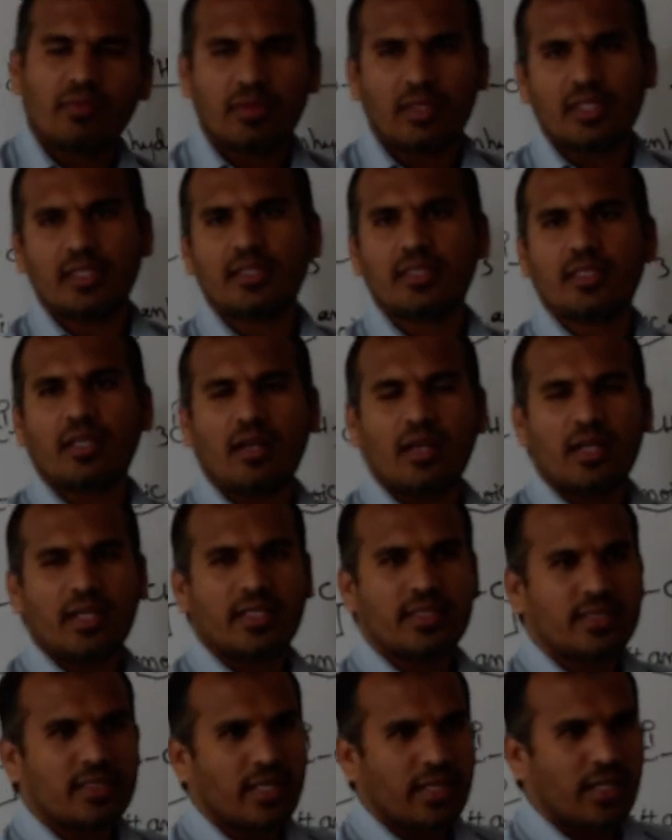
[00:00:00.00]
This is
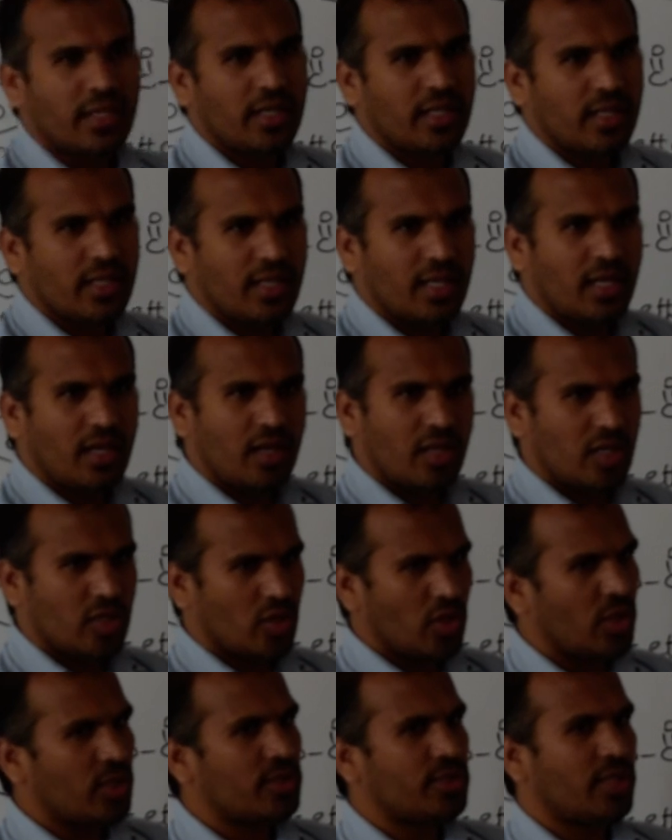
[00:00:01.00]
already studied in the
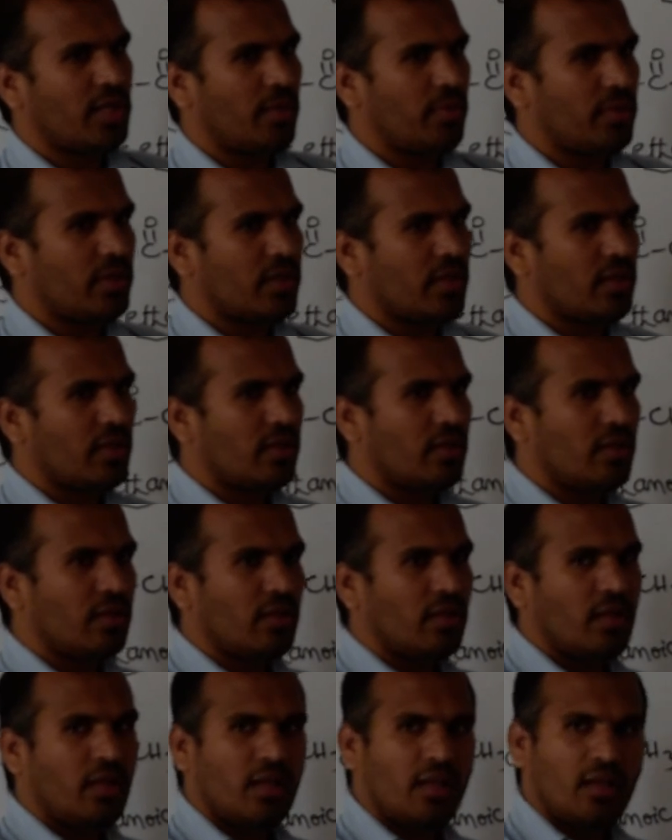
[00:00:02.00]
alcohol chapter.
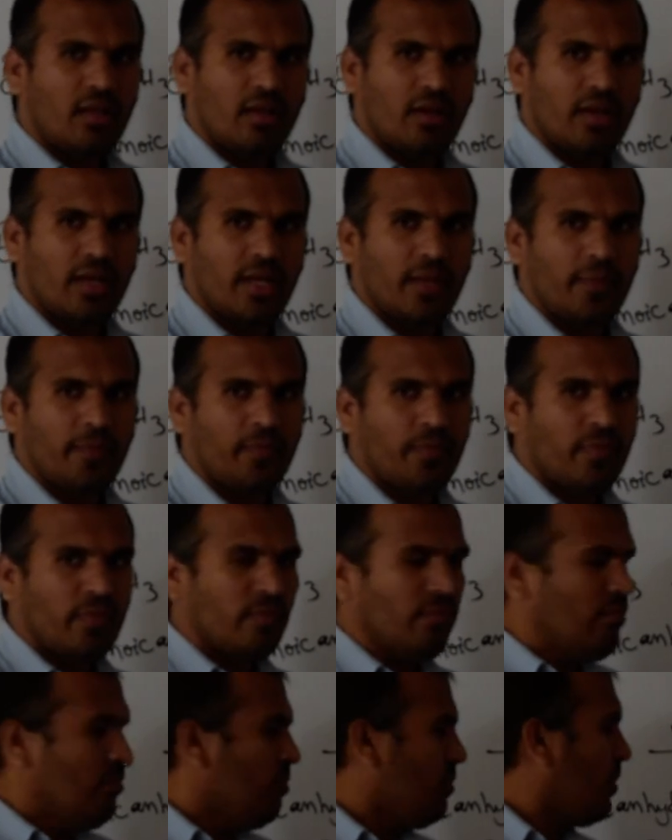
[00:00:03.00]
Okay.
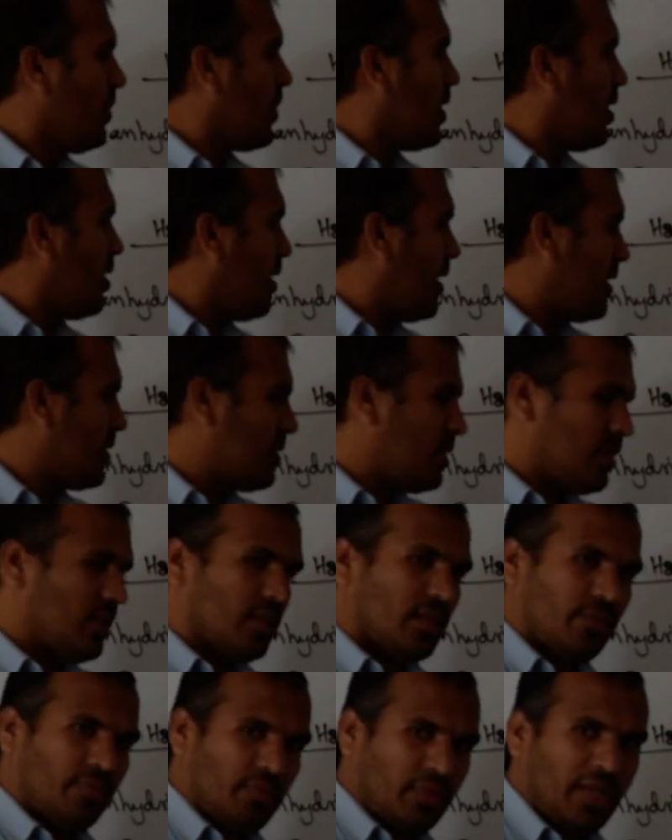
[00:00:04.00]
Next,
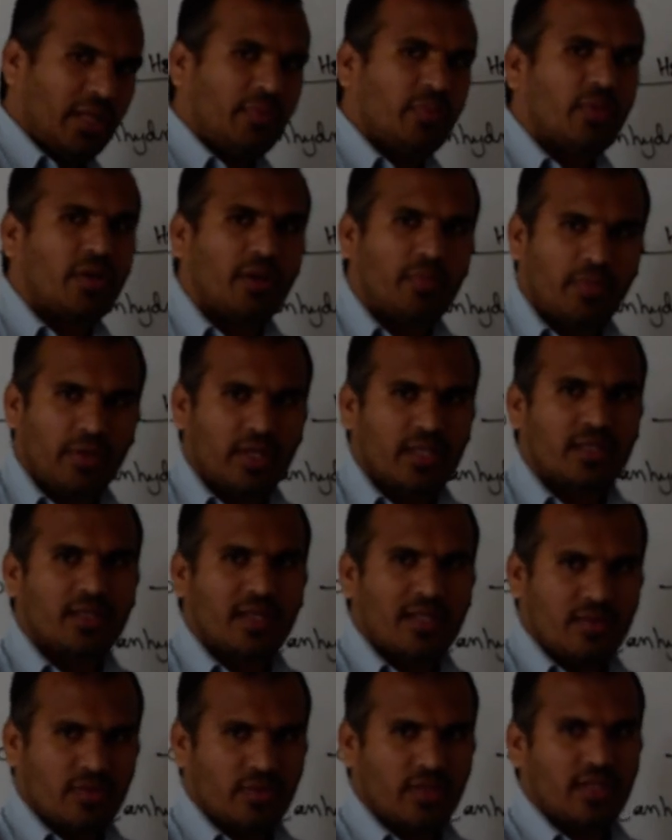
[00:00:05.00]
in properties
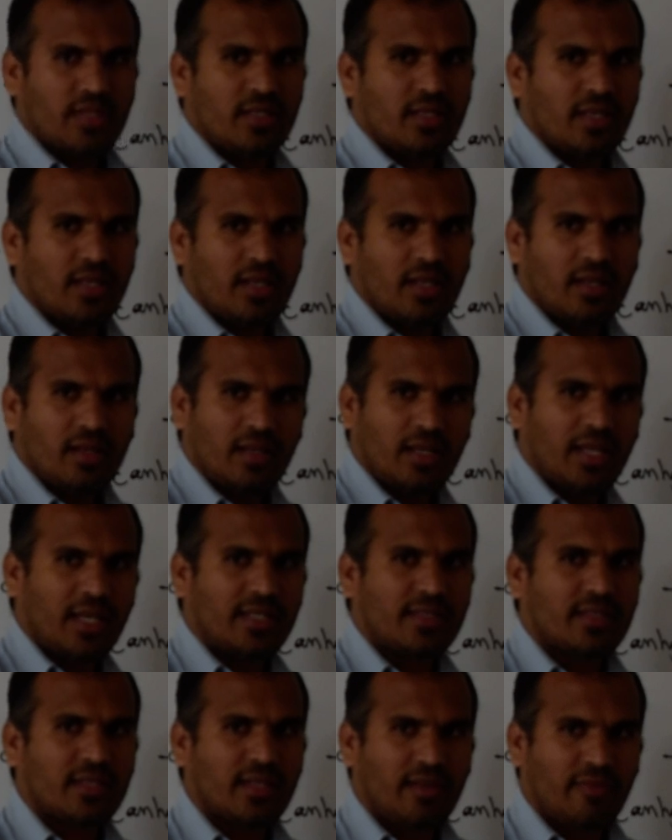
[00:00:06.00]
also is there
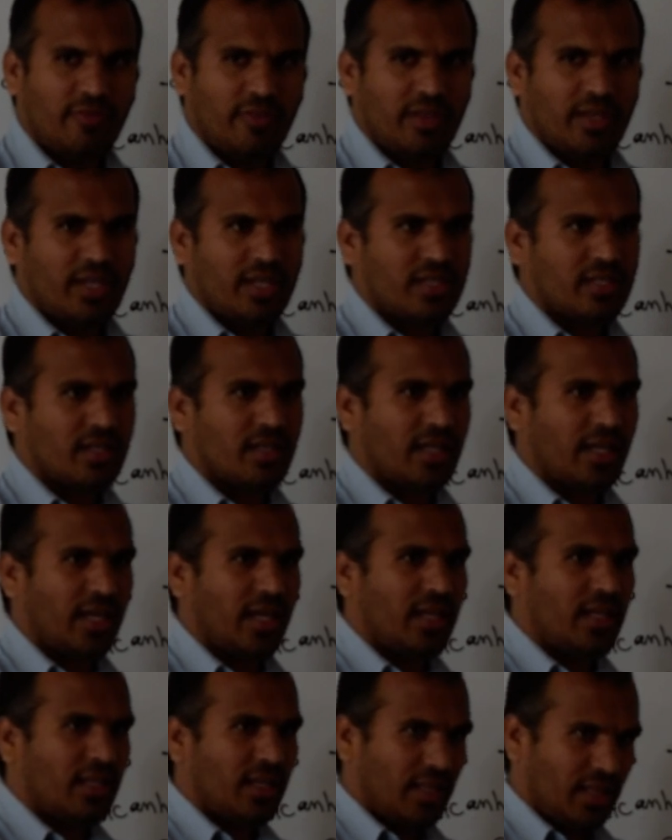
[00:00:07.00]
esterification
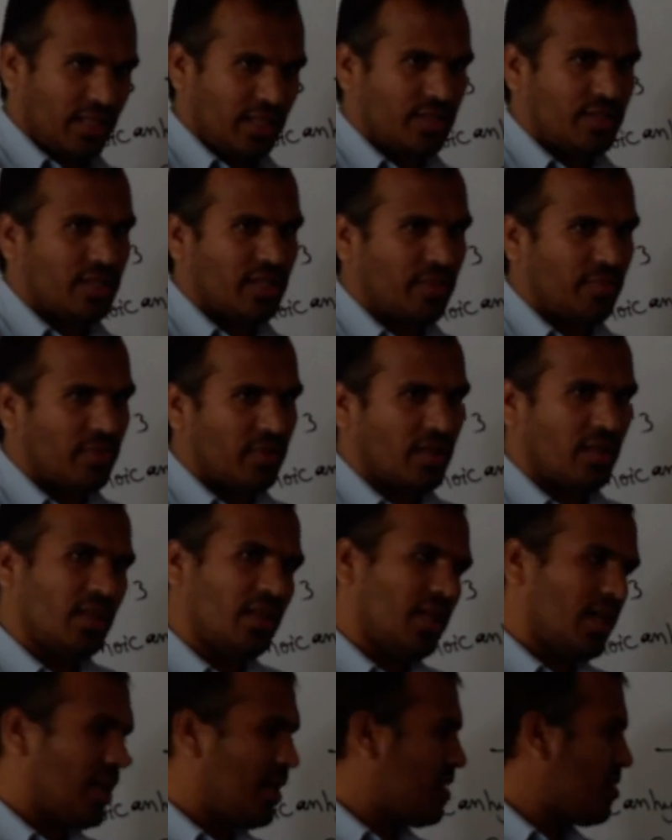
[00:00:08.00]
again in this chapter.
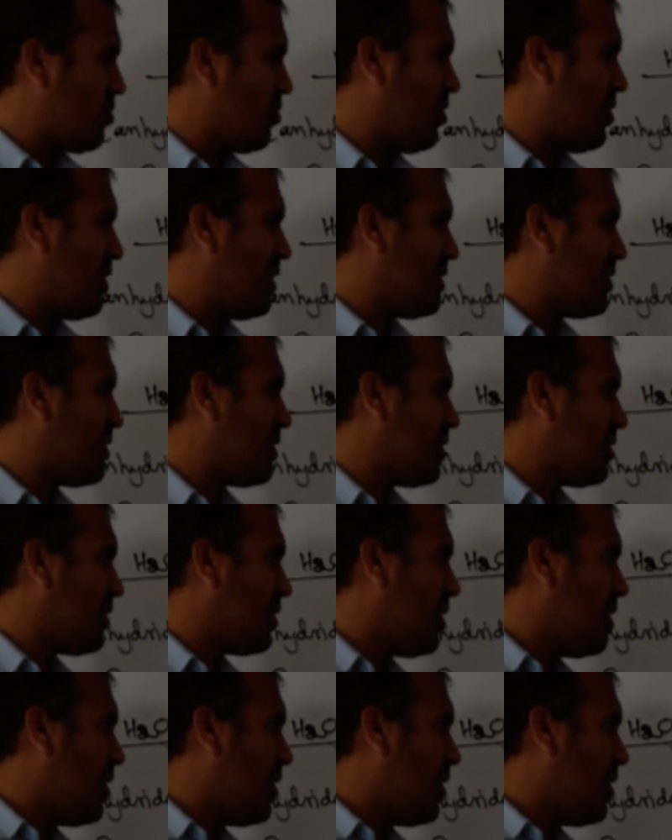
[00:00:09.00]
There also will discuss.